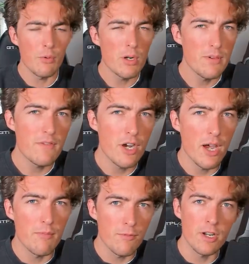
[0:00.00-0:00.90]
I want to be very
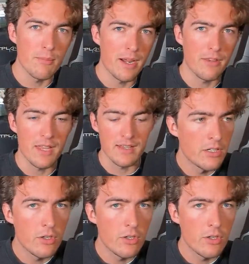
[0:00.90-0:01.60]
upfront about that. You know,